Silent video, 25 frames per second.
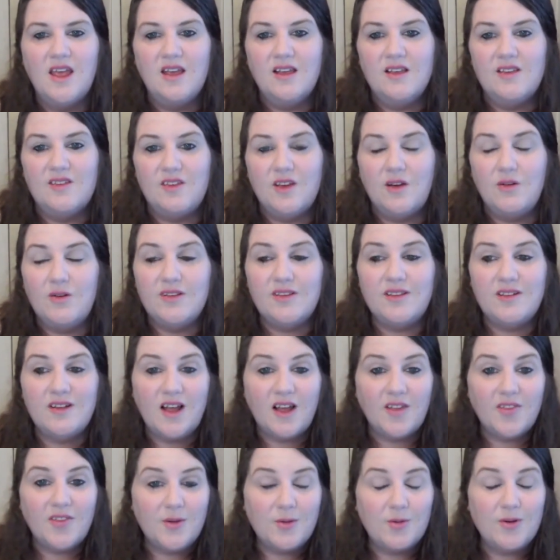So it's
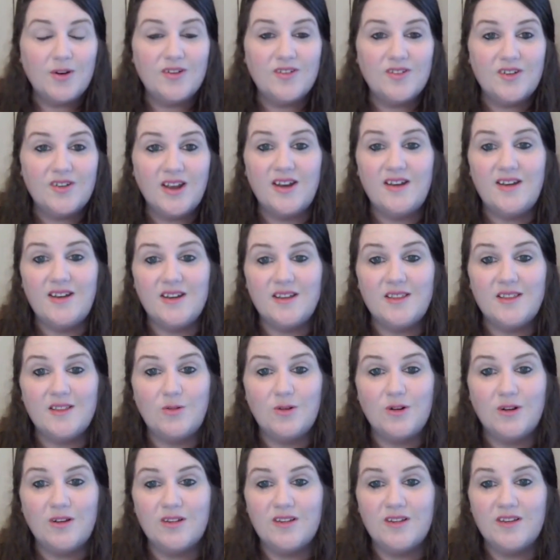not the worst idea in the
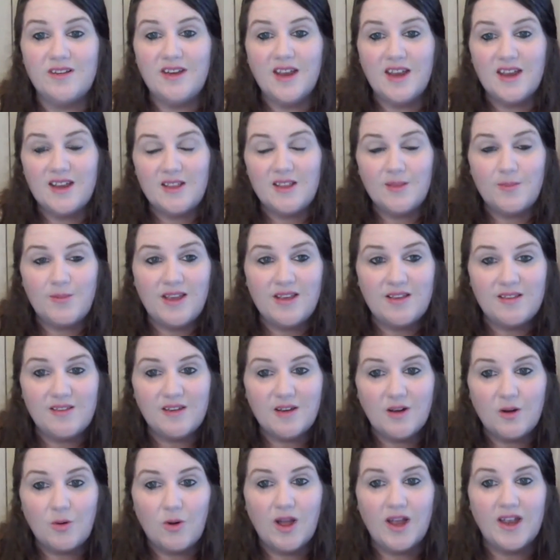world to take the peace
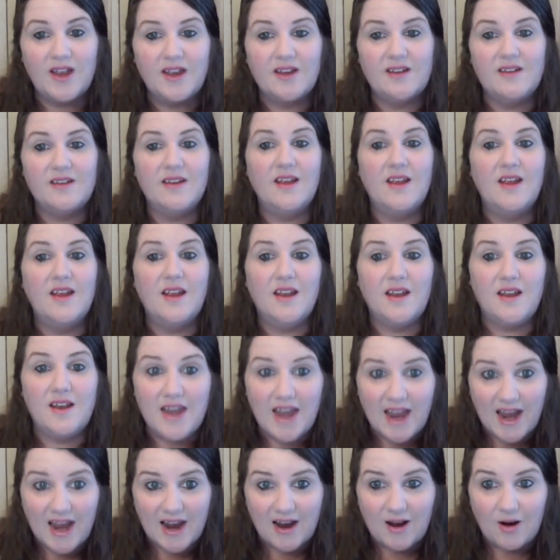and quiet
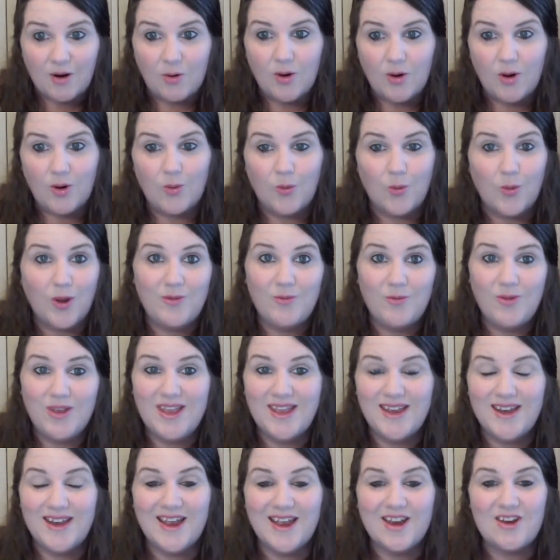now when we
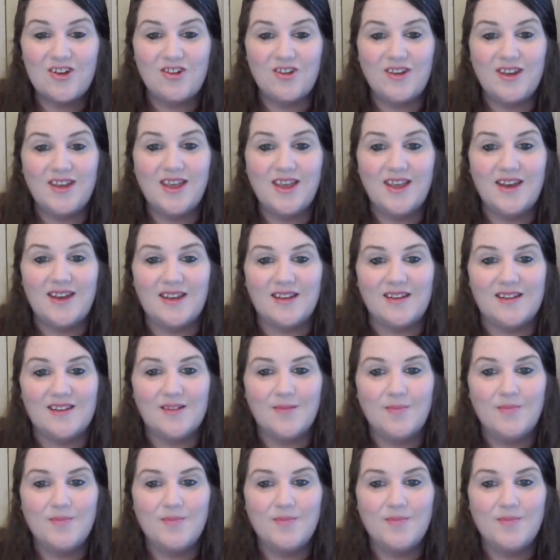can actually get it.